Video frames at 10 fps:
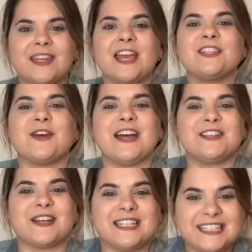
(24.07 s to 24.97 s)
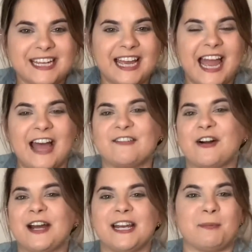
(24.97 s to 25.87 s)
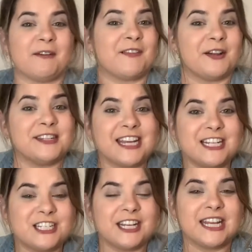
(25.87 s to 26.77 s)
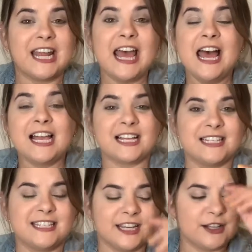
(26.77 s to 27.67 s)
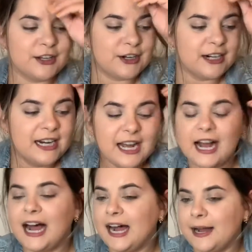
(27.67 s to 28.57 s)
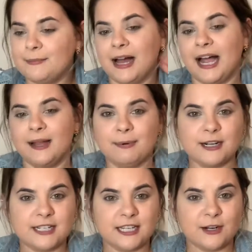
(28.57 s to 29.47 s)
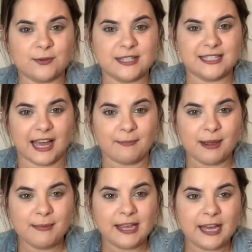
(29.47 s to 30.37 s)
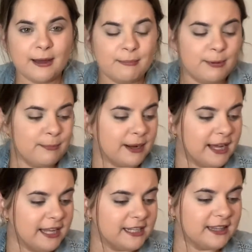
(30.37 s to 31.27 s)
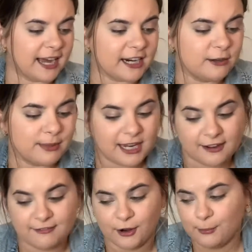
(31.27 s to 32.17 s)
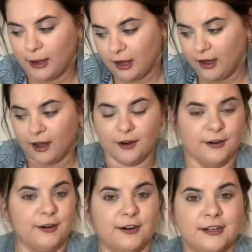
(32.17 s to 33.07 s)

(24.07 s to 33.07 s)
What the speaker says: So as you can see, I've already done my foundation, concealer. I personally don't set my makeup, but that could be like a faux pas or